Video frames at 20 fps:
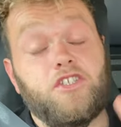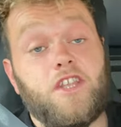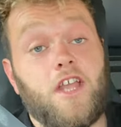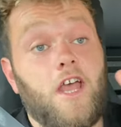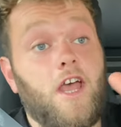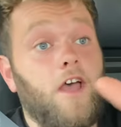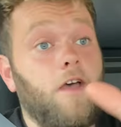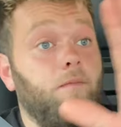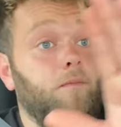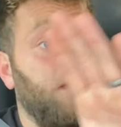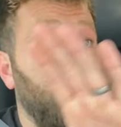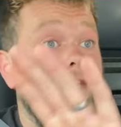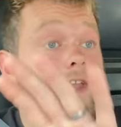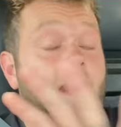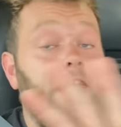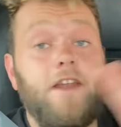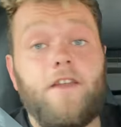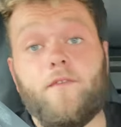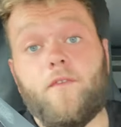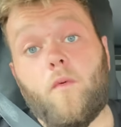um, an
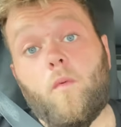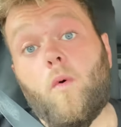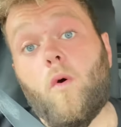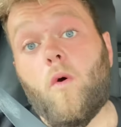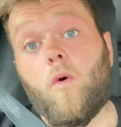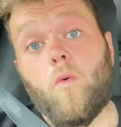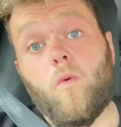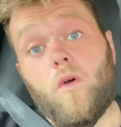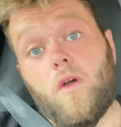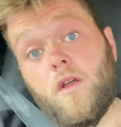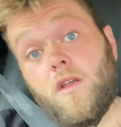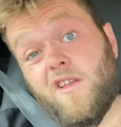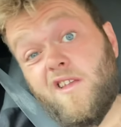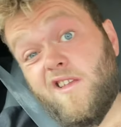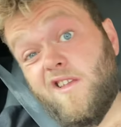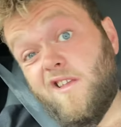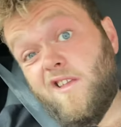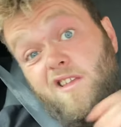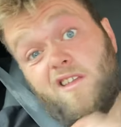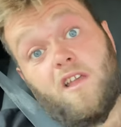end of a wall
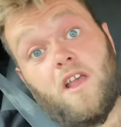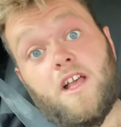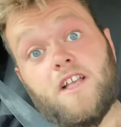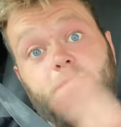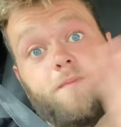has